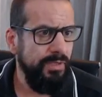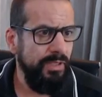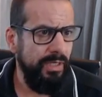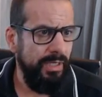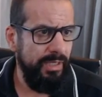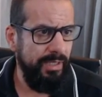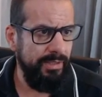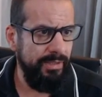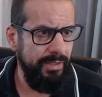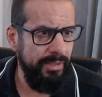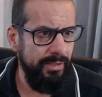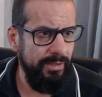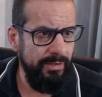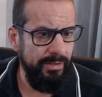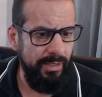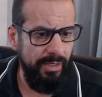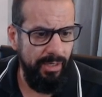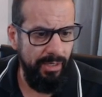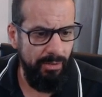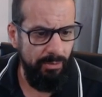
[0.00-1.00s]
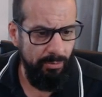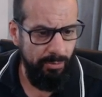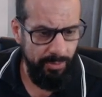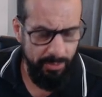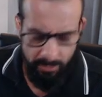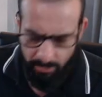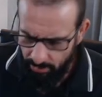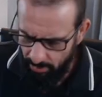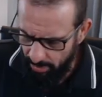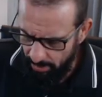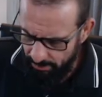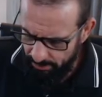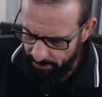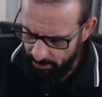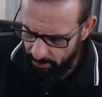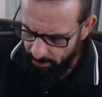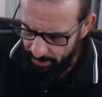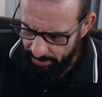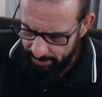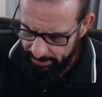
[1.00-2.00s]
and then I will
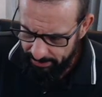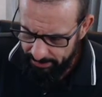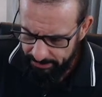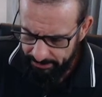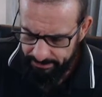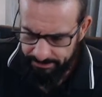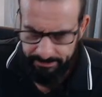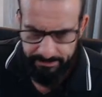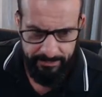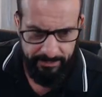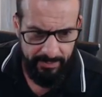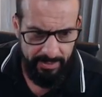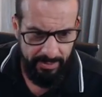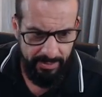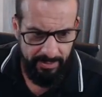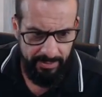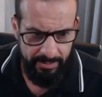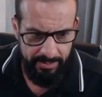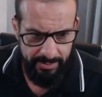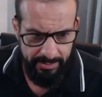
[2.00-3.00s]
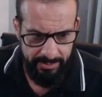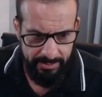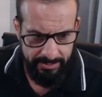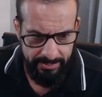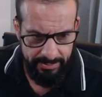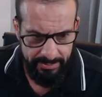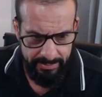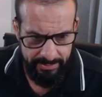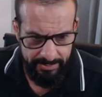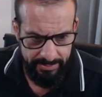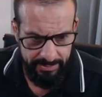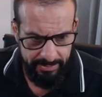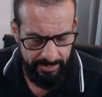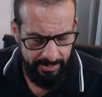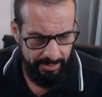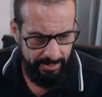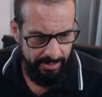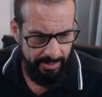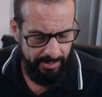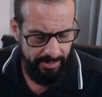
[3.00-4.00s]
upgrade this
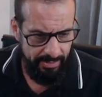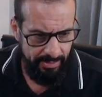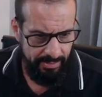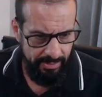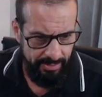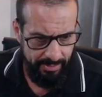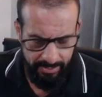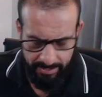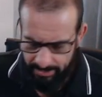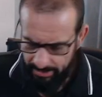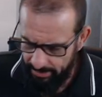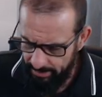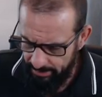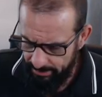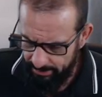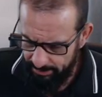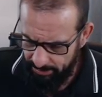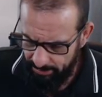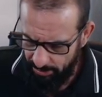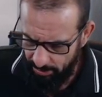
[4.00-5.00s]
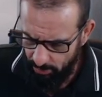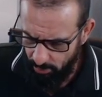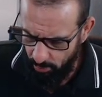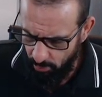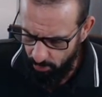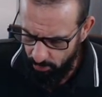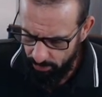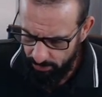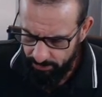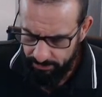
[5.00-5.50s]
chain code.